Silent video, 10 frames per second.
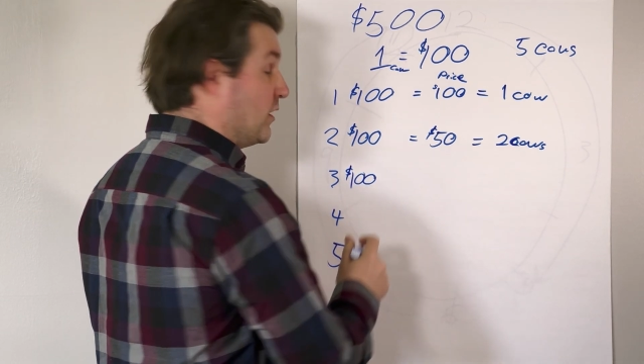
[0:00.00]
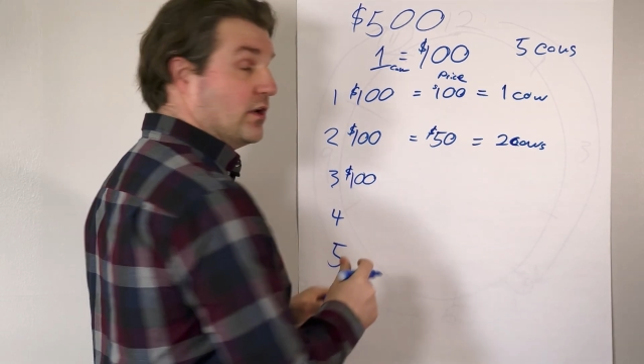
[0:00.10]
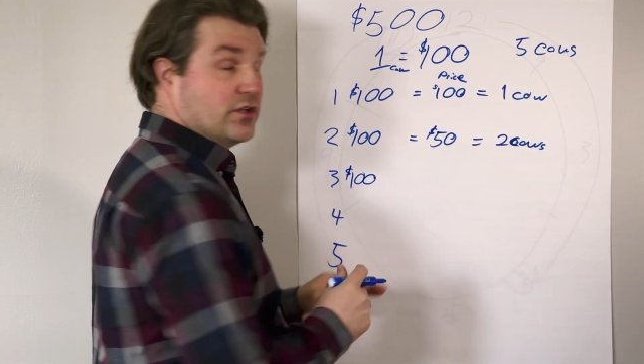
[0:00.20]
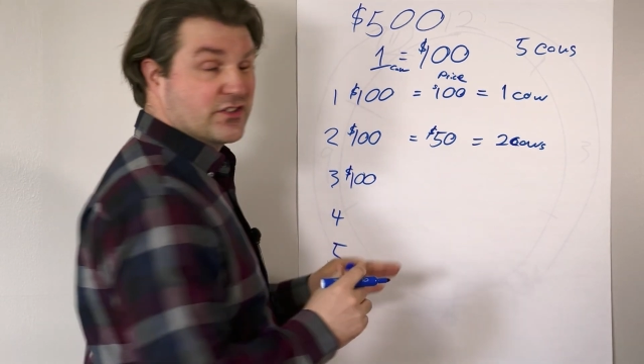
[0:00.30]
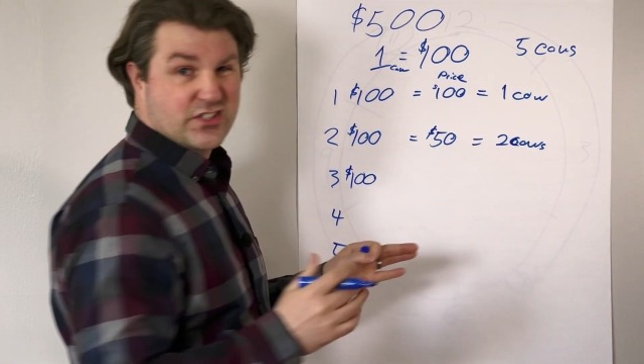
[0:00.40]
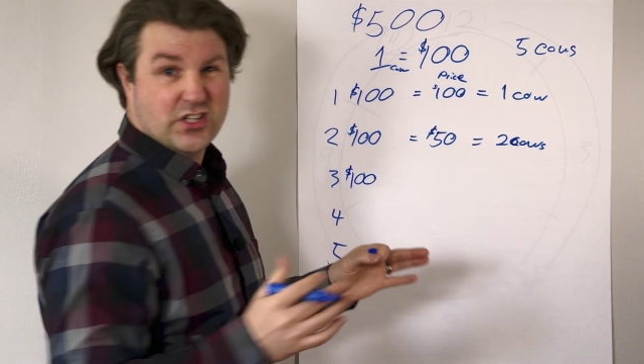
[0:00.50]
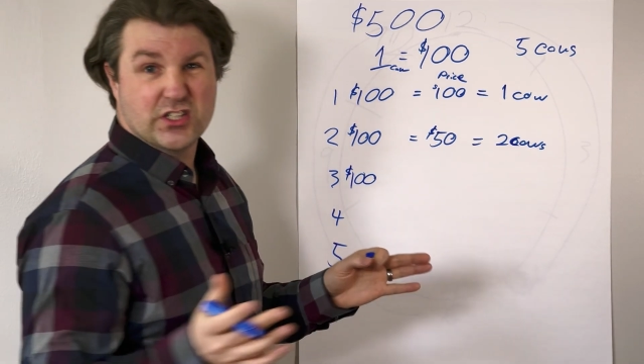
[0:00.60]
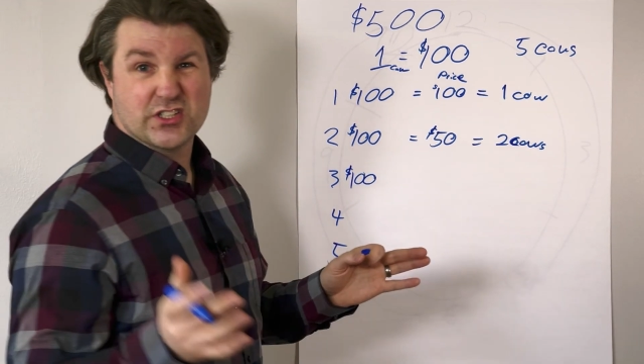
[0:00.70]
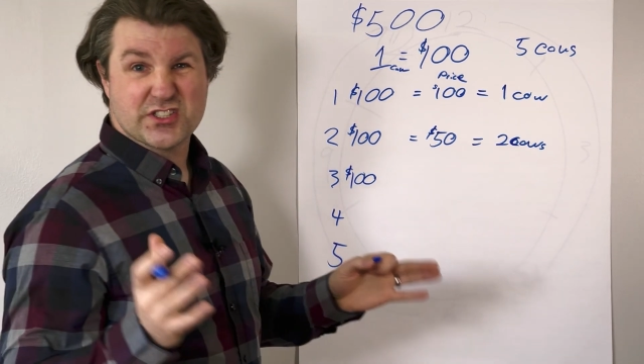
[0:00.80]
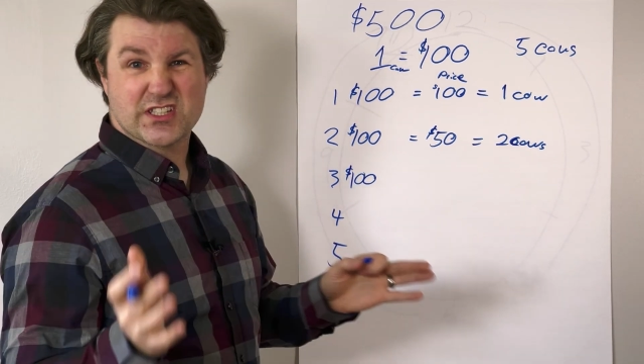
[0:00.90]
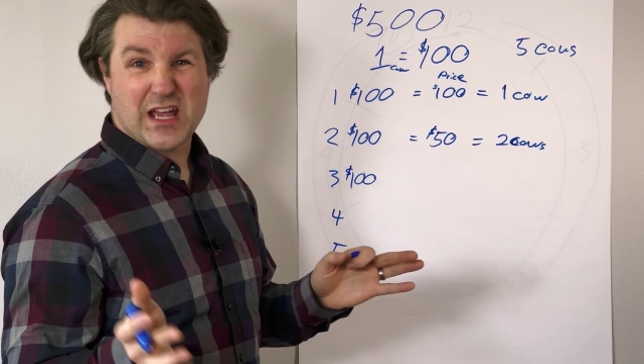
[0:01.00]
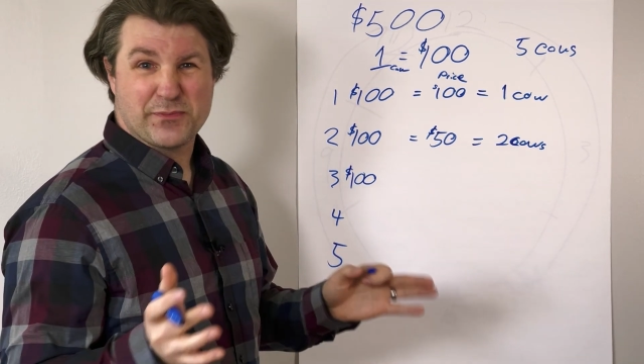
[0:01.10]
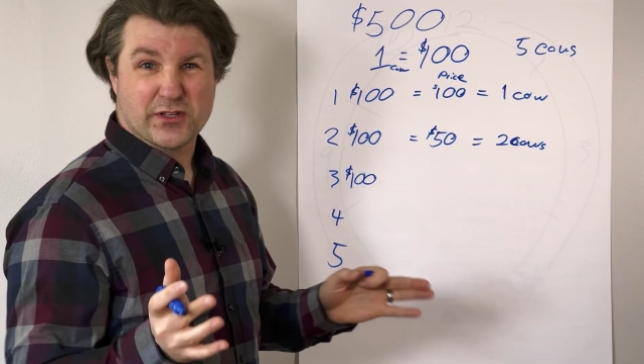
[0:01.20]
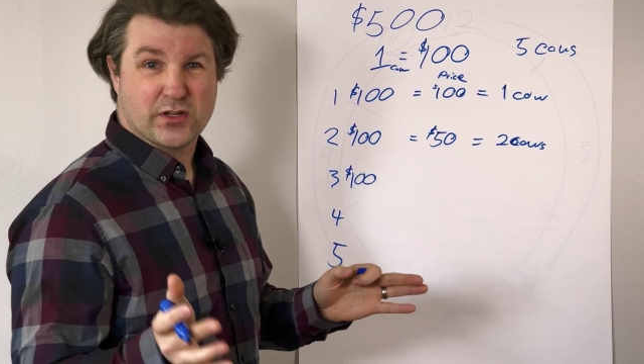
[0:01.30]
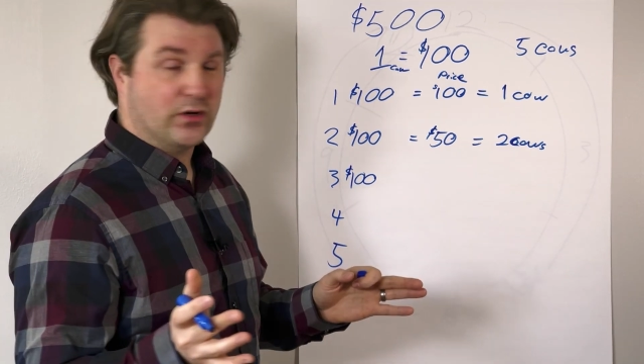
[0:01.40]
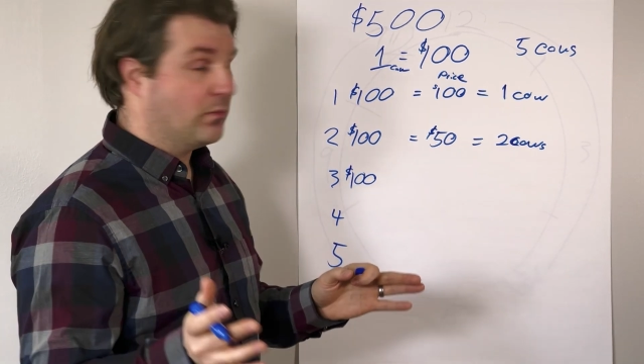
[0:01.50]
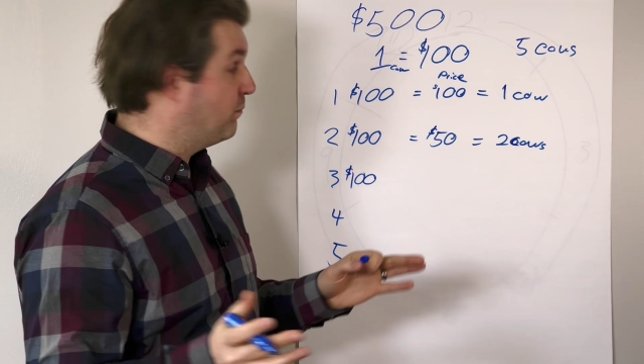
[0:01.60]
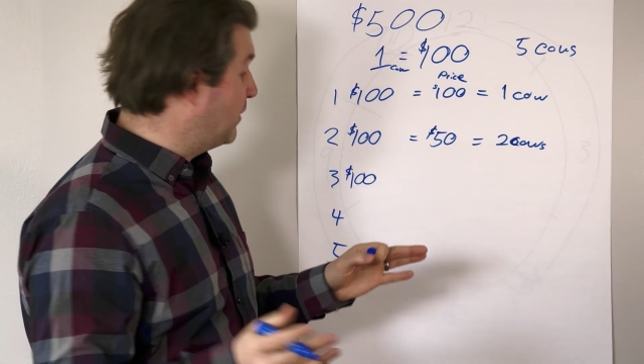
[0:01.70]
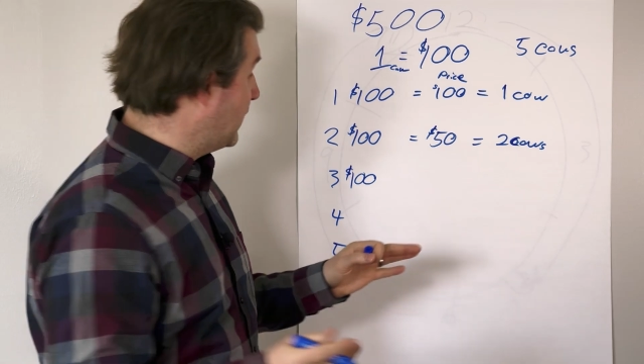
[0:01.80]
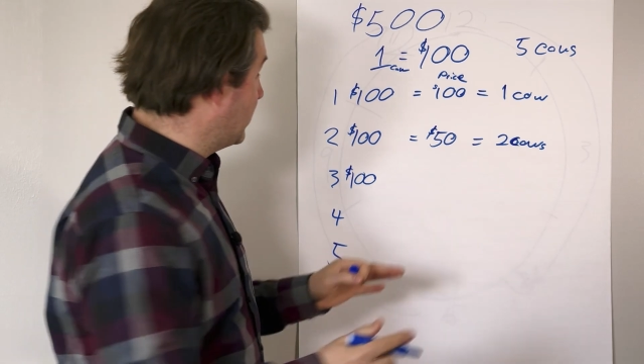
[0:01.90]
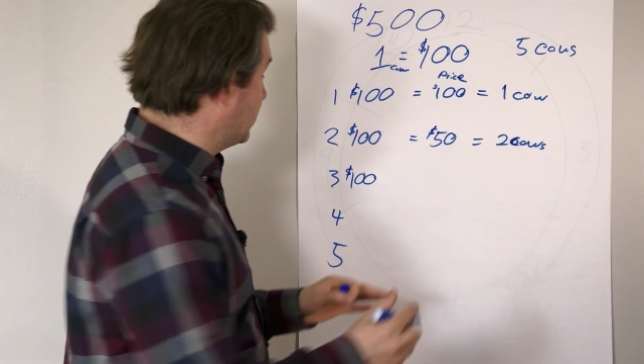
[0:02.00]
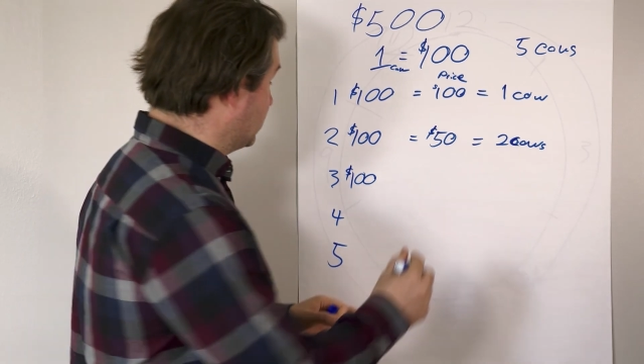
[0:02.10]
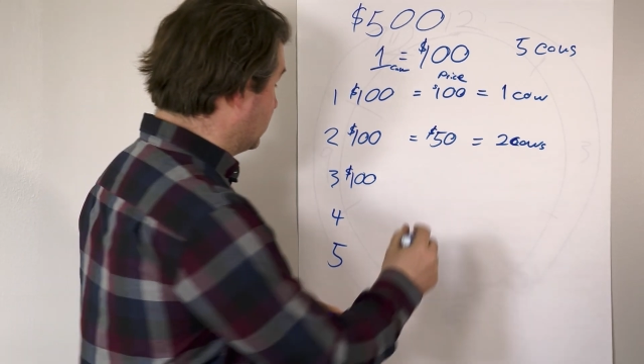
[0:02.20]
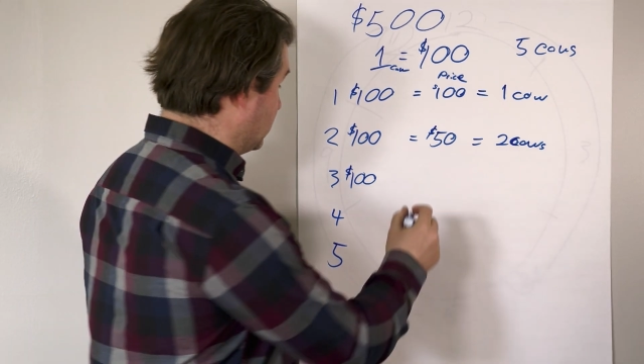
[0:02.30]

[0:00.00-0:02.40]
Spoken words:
You're still a little skeptical, but